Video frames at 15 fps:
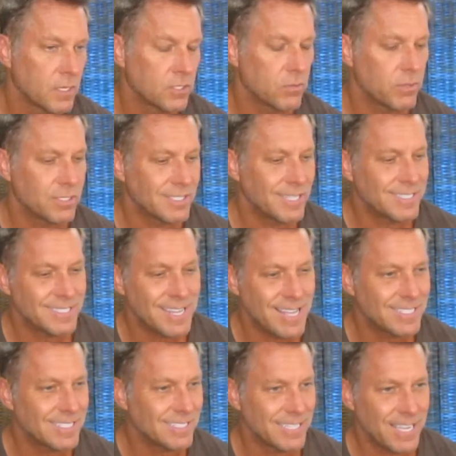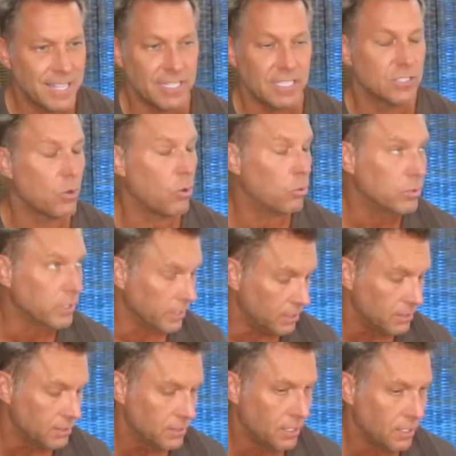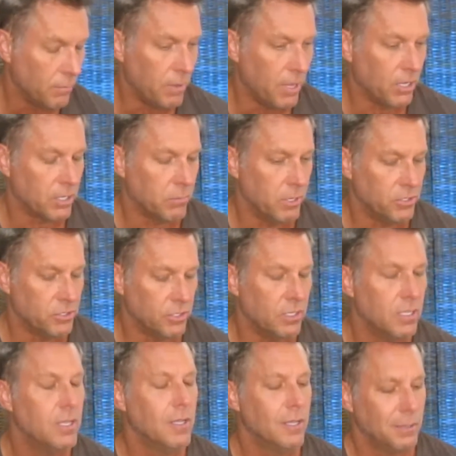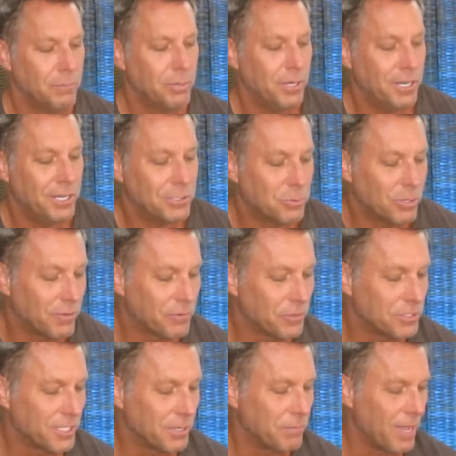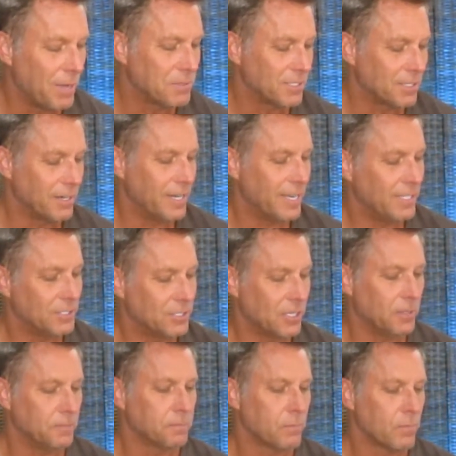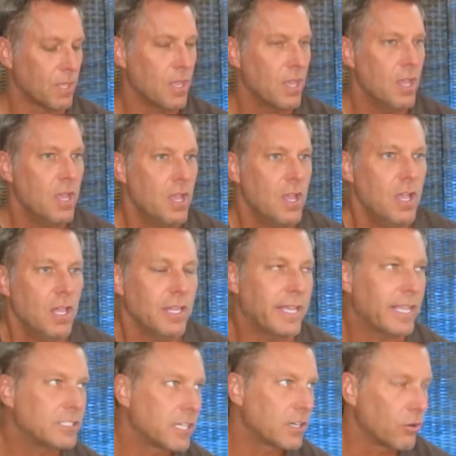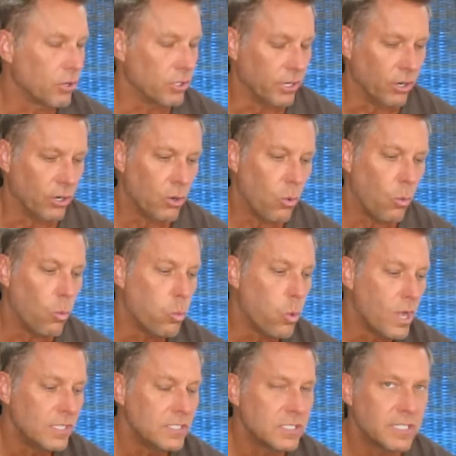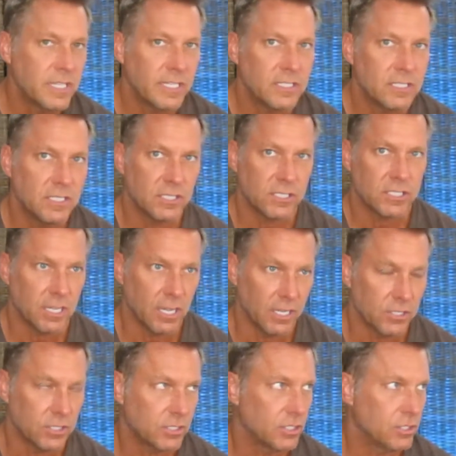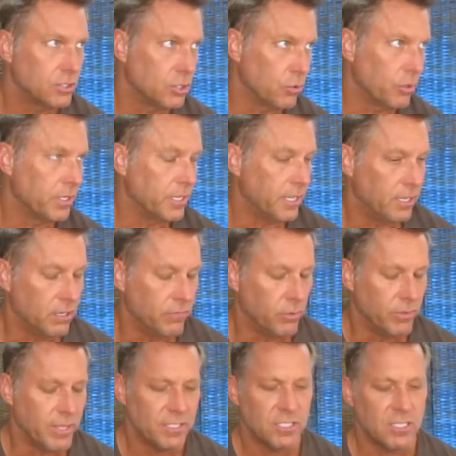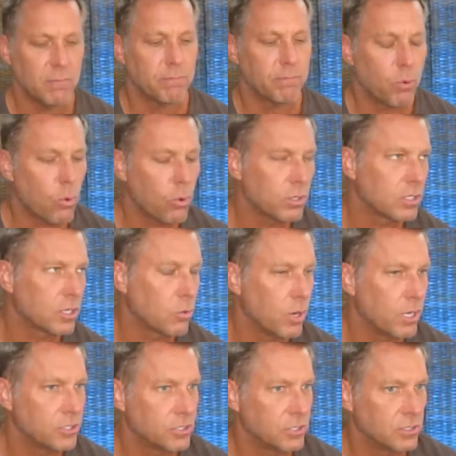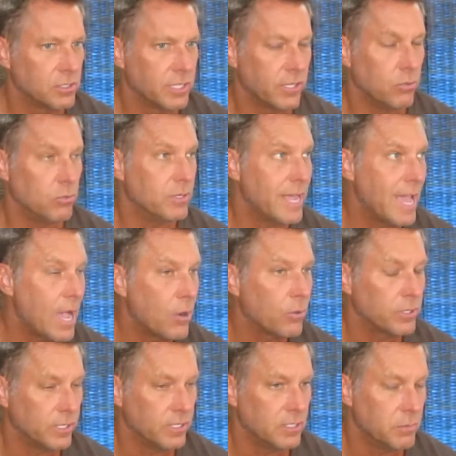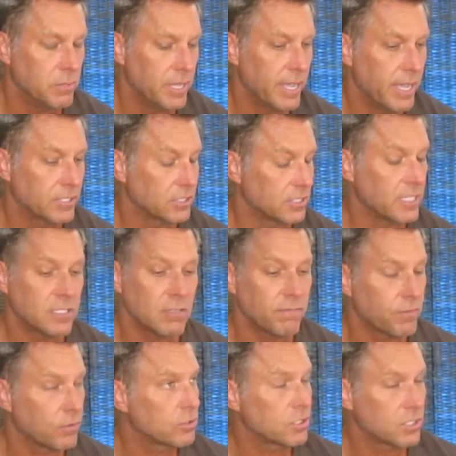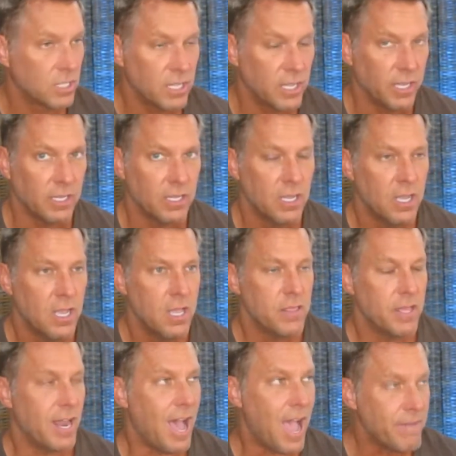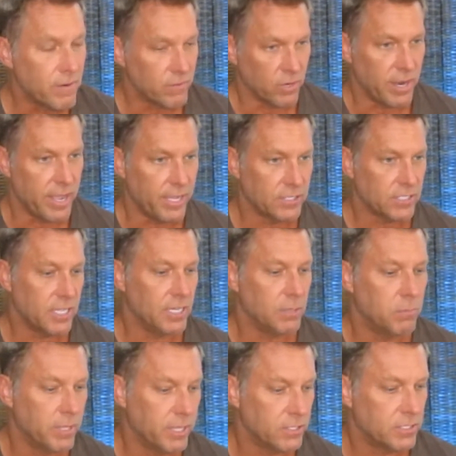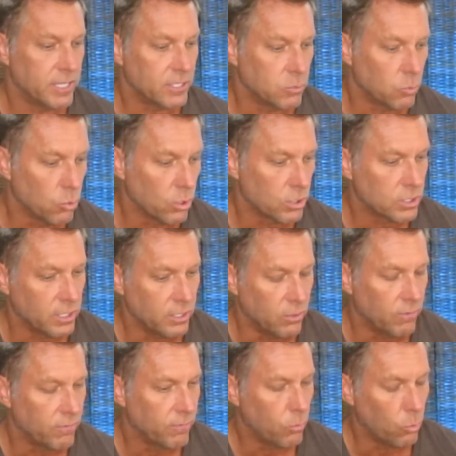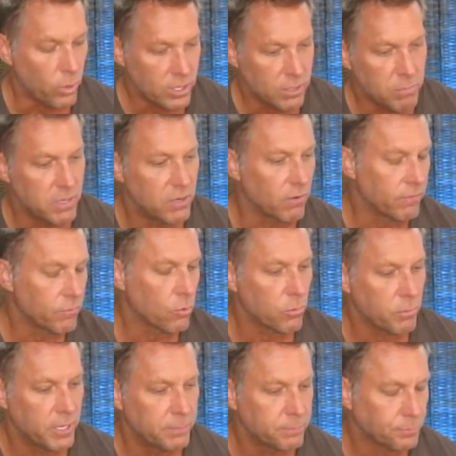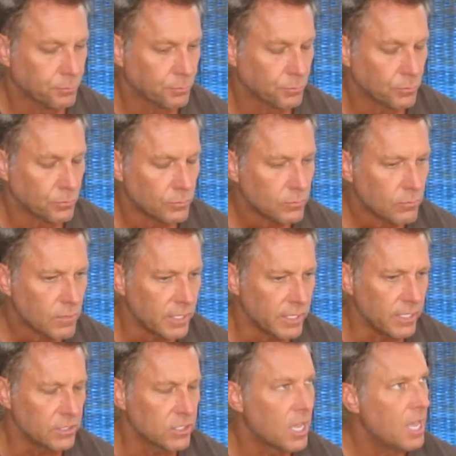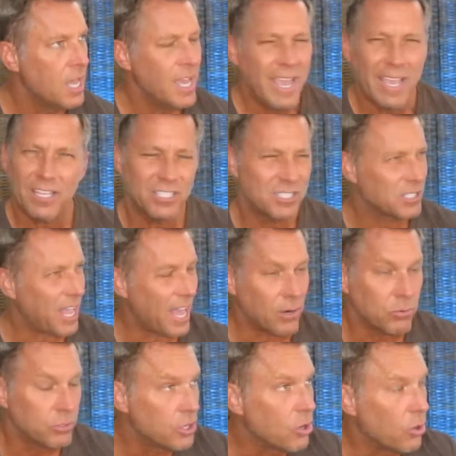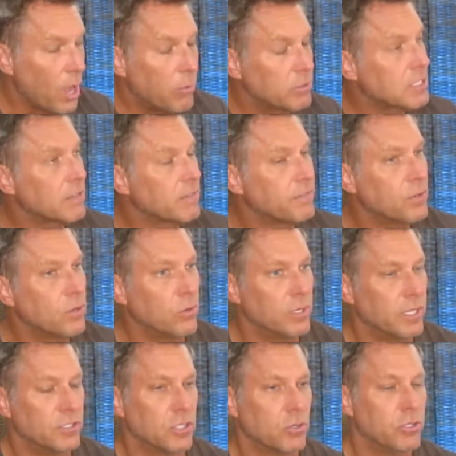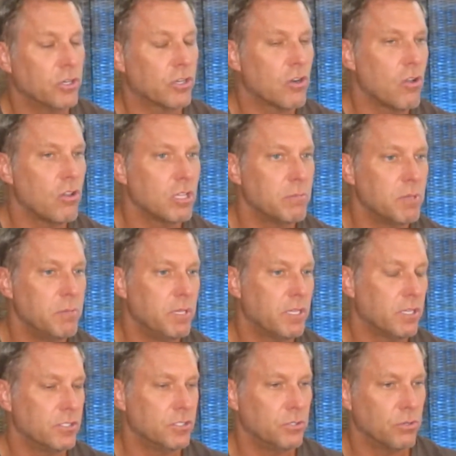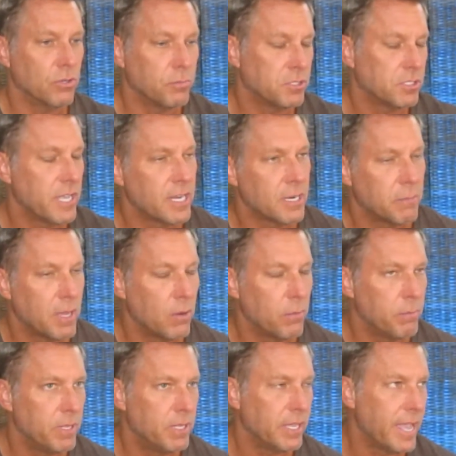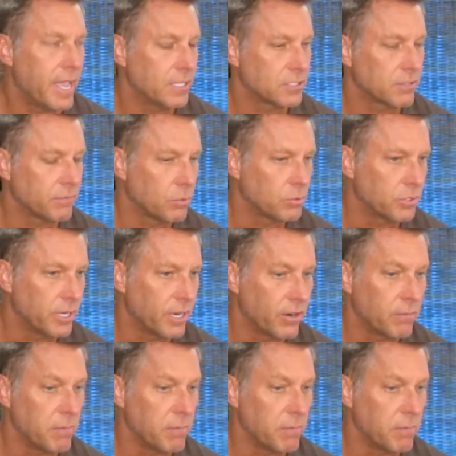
So it's not to say that it's only about commission, but it is one of the first things that pops in their head. So like I said earlier, was this discussed during the interview? That's an important question that you now need to be asked. that's the first thing that I've ever asked anybody that's that's worked, you know, with me or for me is, hey, this is, I don't know. I was on the phone. And so you're calling me because you're upset about being asked to float an area.